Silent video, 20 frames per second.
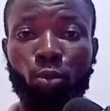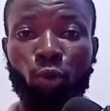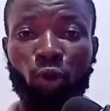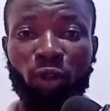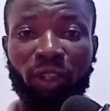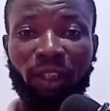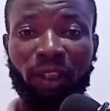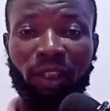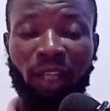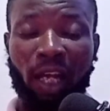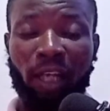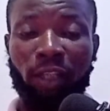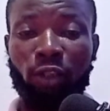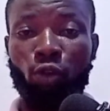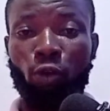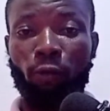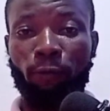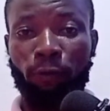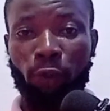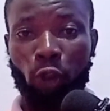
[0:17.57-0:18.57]
monetize
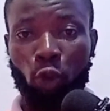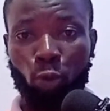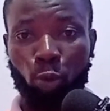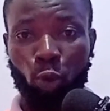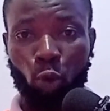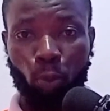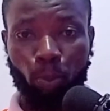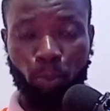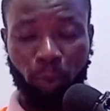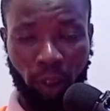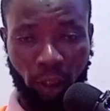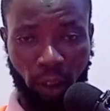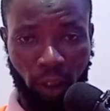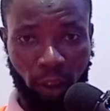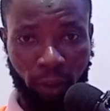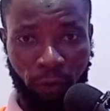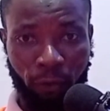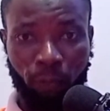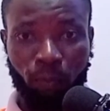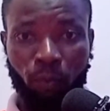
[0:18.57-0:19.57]
your Facebook
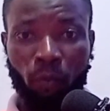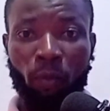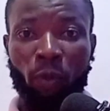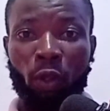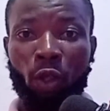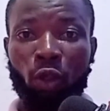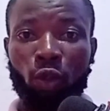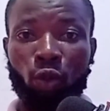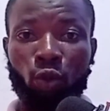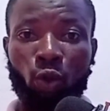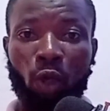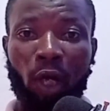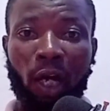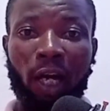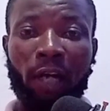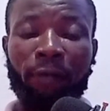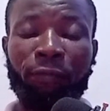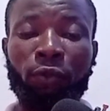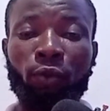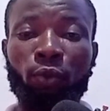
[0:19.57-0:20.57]
page, you
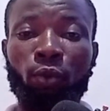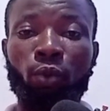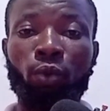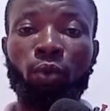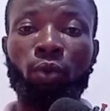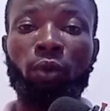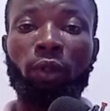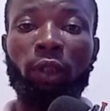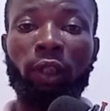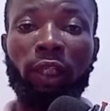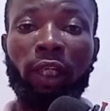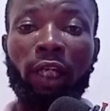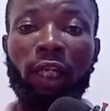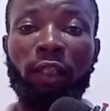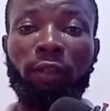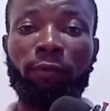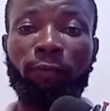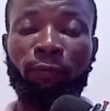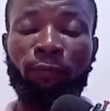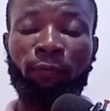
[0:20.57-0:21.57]
have to
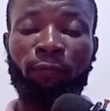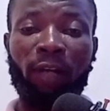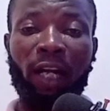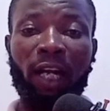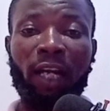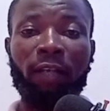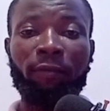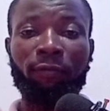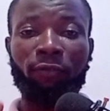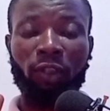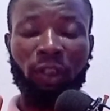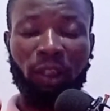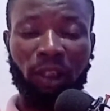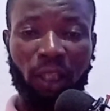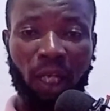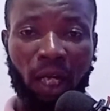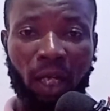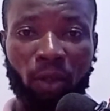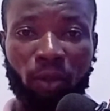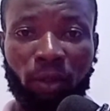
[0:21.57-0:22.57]
get
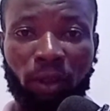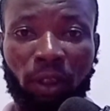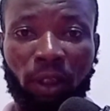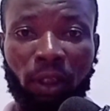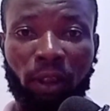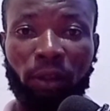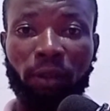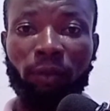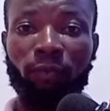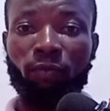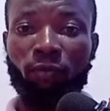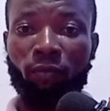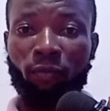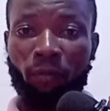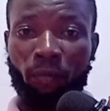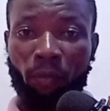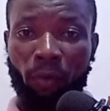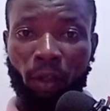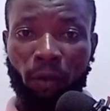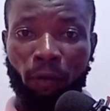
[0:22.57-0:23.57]
5,000
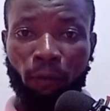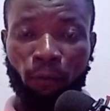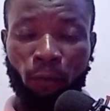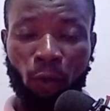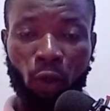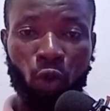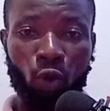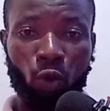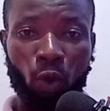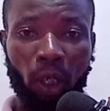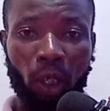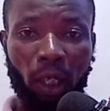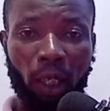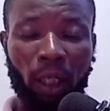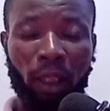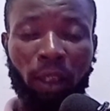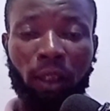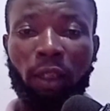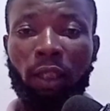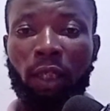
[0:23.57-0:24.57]

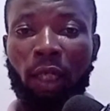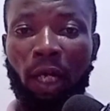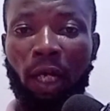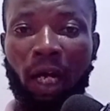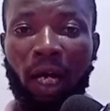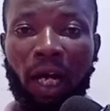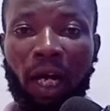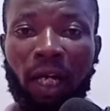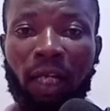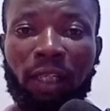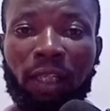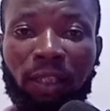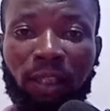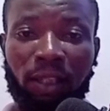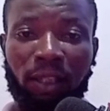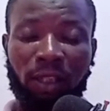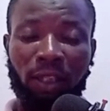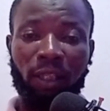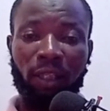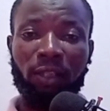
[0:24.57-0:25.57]
followers and
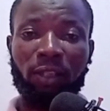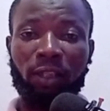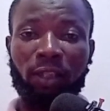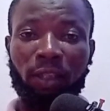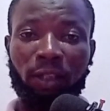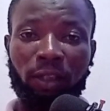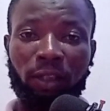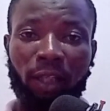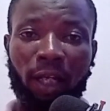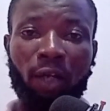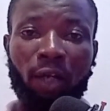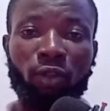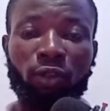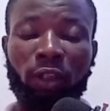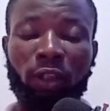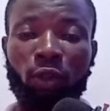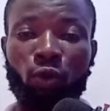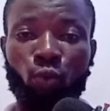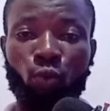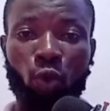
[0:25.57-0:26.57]

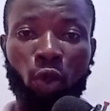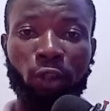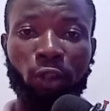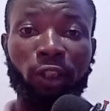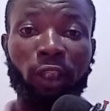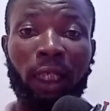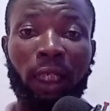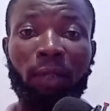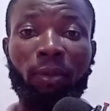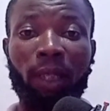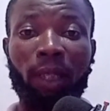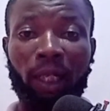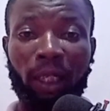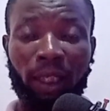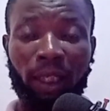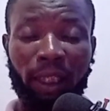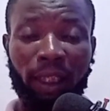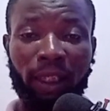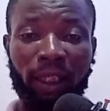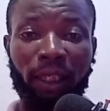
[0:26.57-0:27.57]
60,000 watch hour
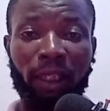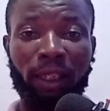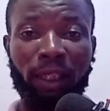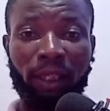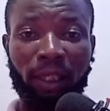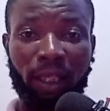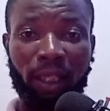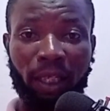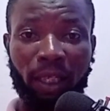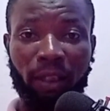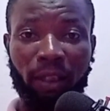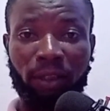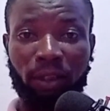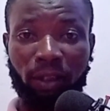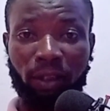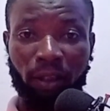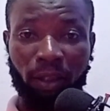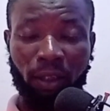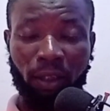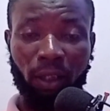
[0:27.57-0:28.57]
in the
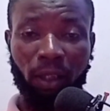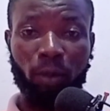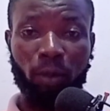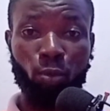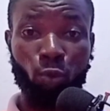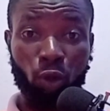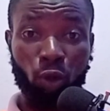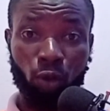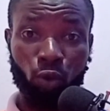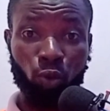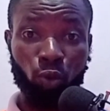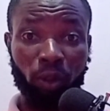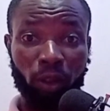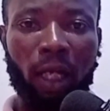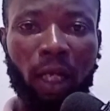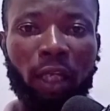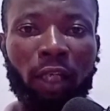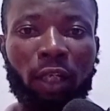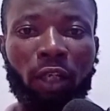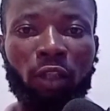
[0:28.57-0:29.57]
next 3 months.
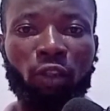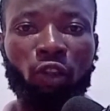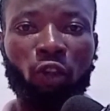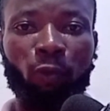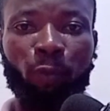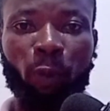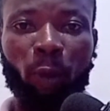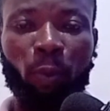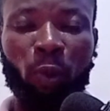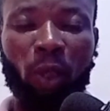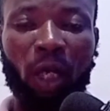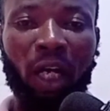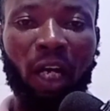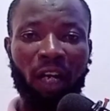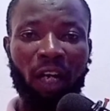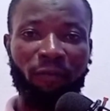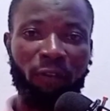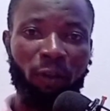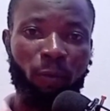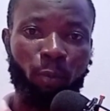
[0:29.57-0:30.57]
Now, a lot of people
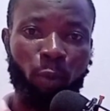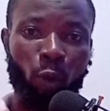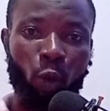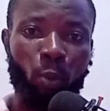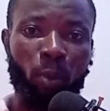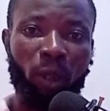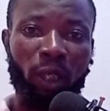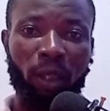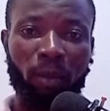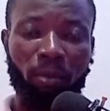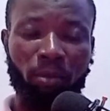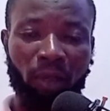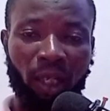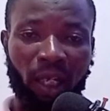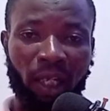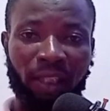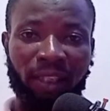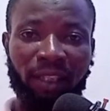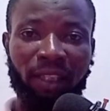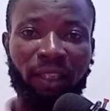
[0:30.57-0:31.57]
are having problem
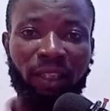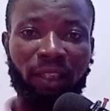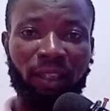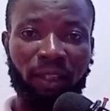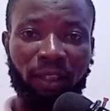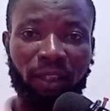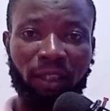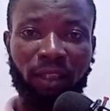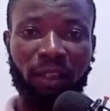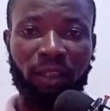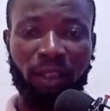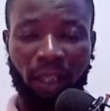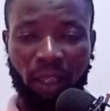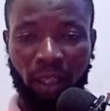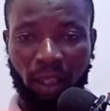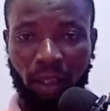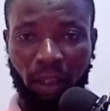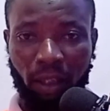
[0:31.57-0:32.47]
attaining these